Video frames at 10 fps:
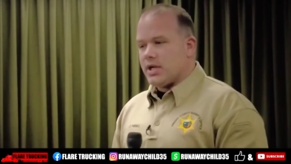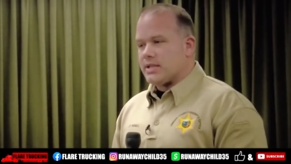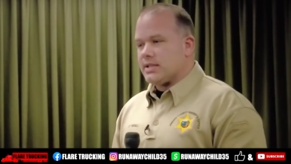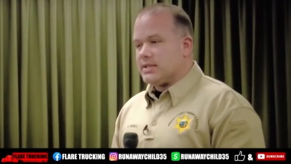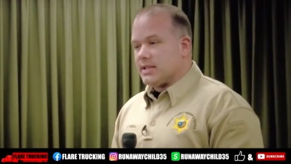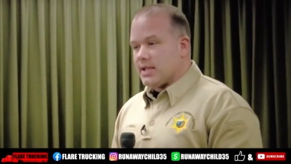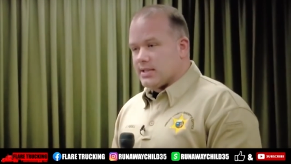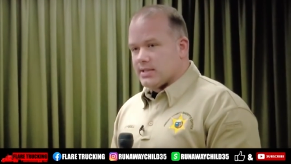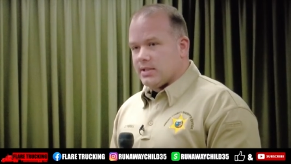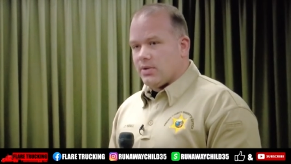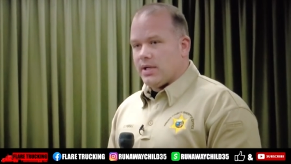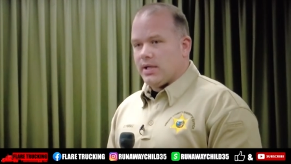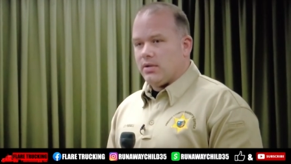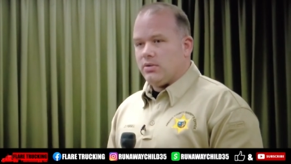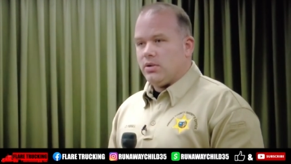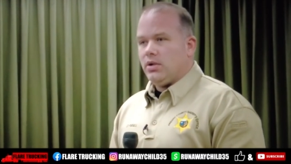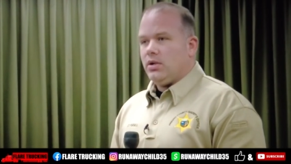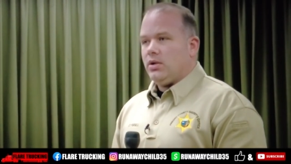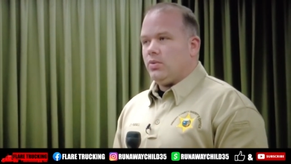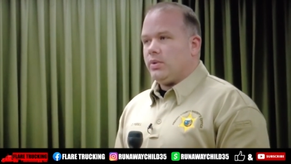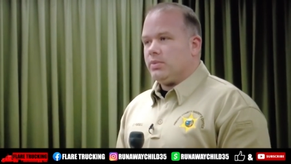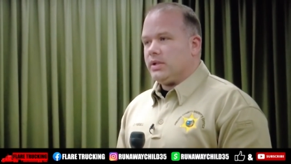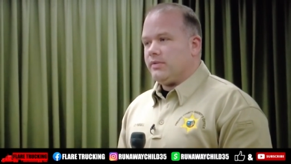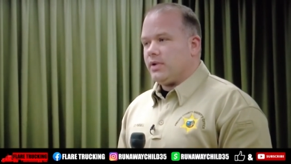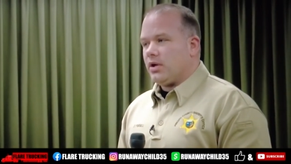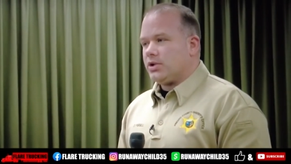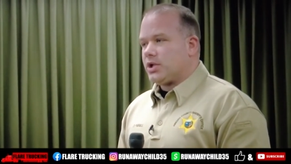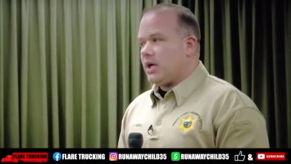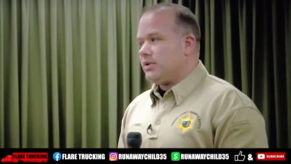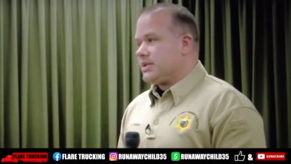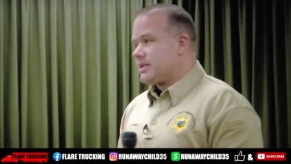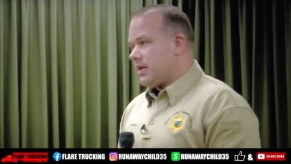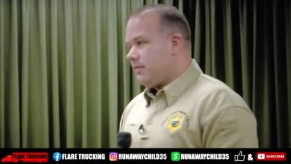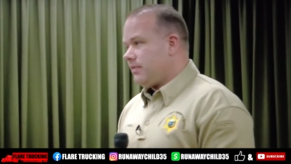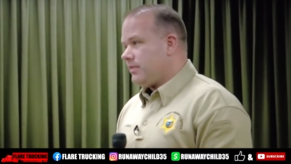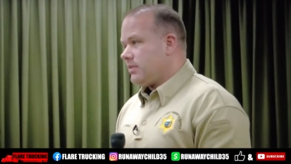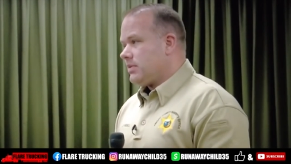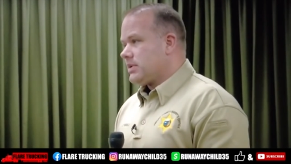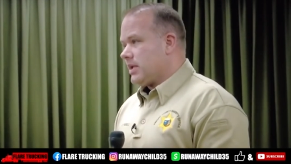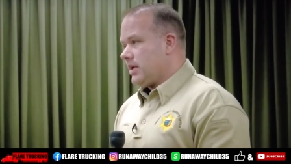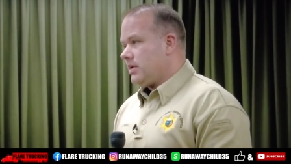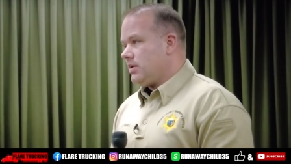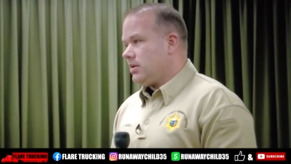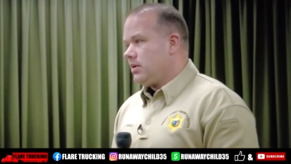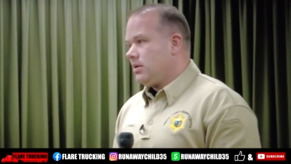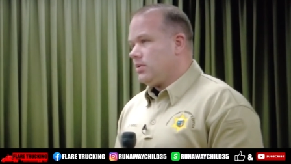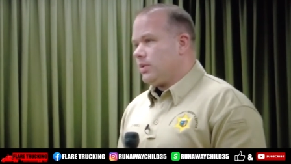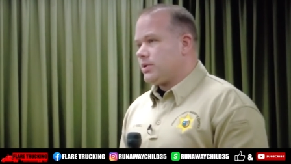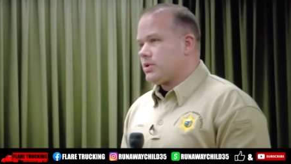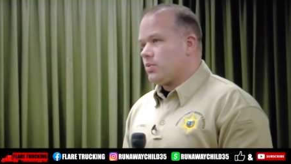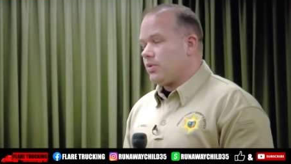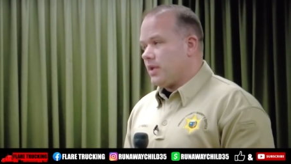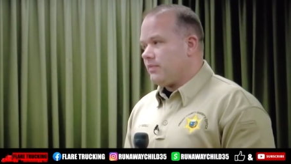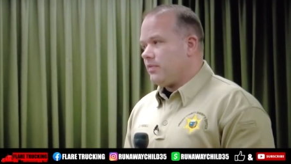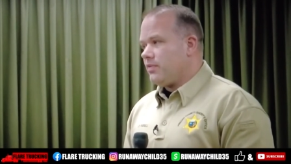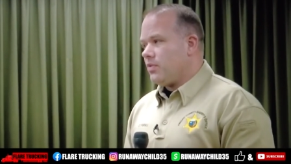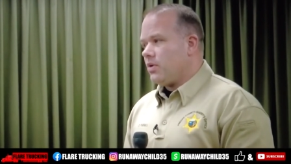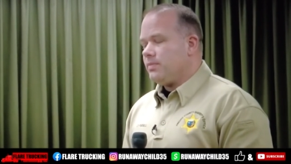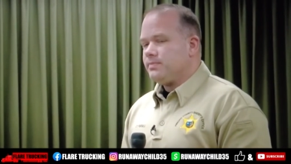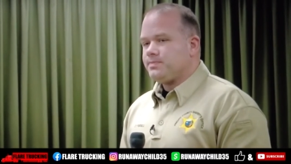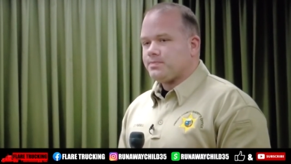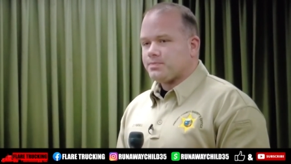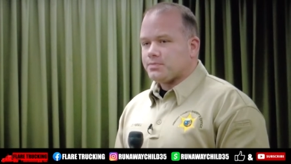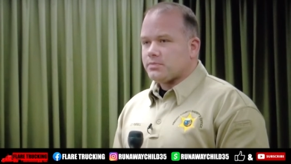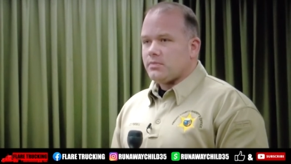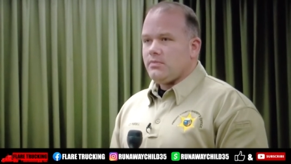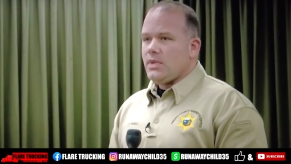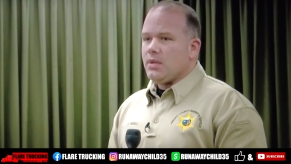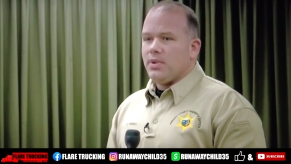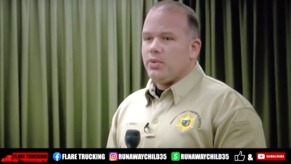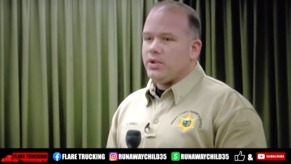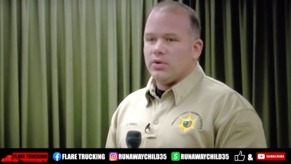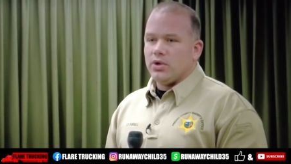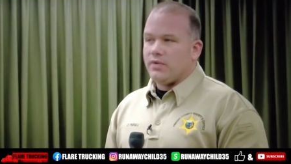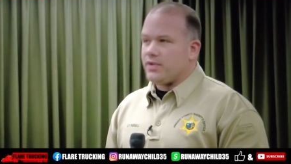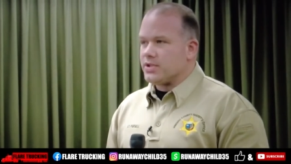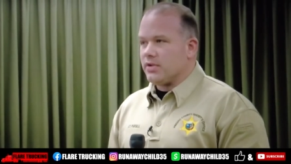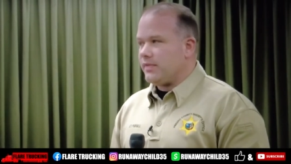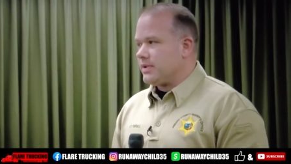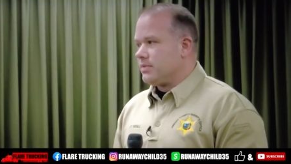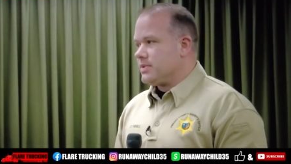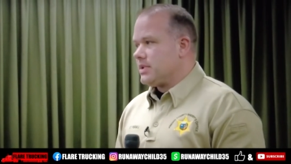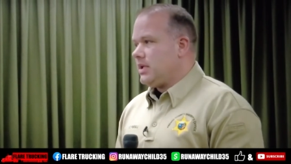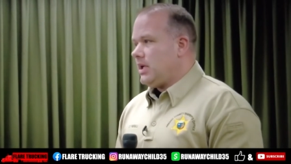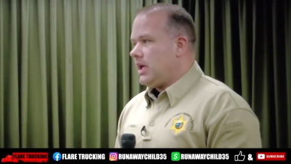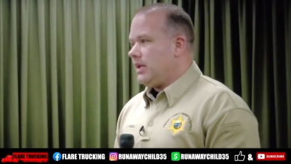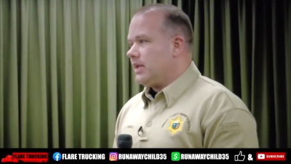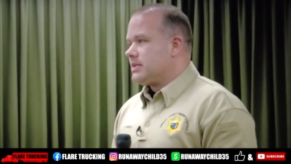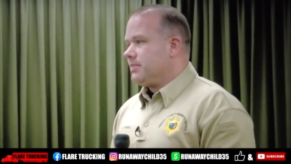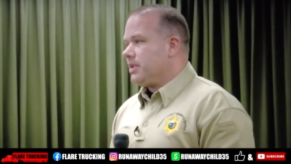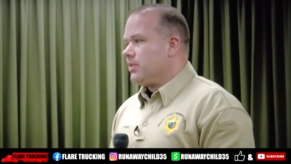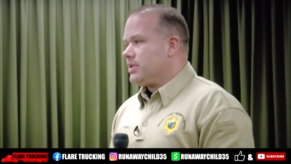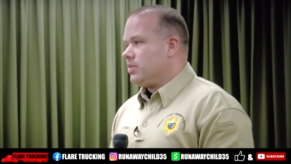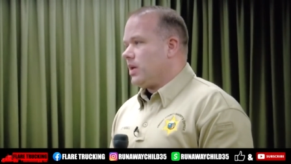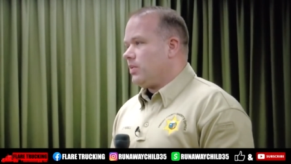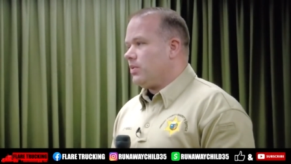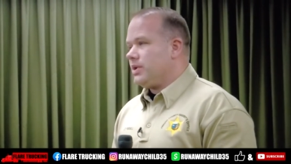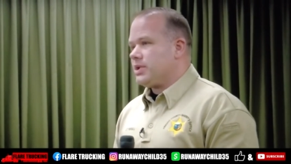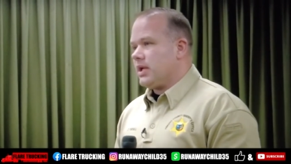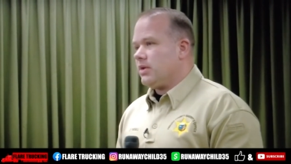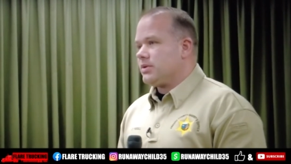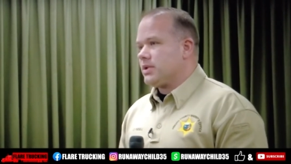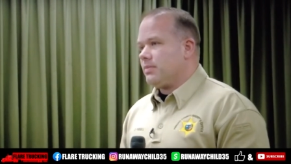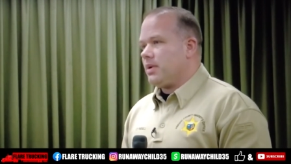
Jackson is in custody right now. We believe that our child is safe tonight, which we're thankful for. But we don't know if there's other victims. And that's a big reason why we're reaching out to the